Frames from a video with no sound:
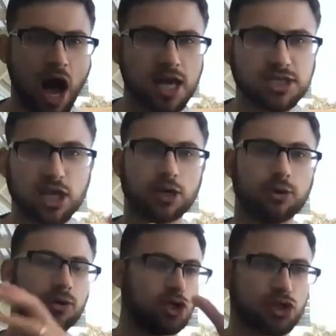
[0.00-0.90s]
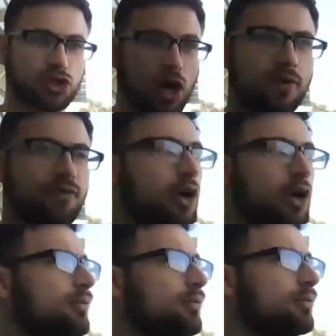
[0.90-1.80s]
Oslo, just for
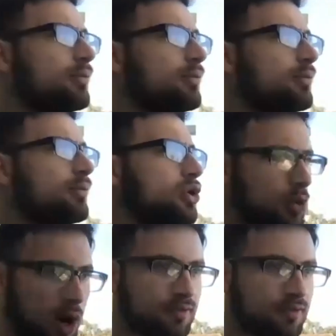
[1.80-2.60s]
people who aren't